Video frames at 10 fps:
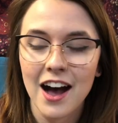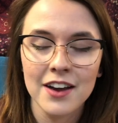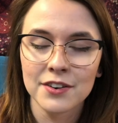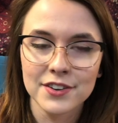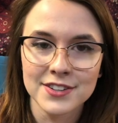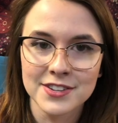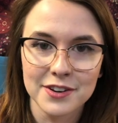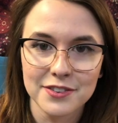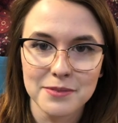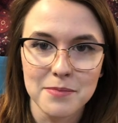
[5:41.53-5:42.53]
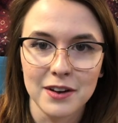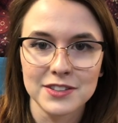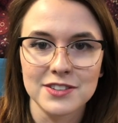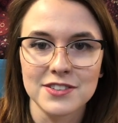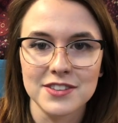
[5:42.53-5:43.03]
I don't consider them
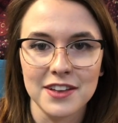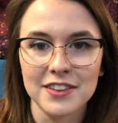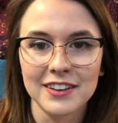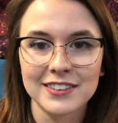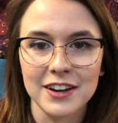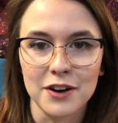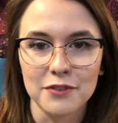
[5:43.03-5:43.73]
monsters. I think they are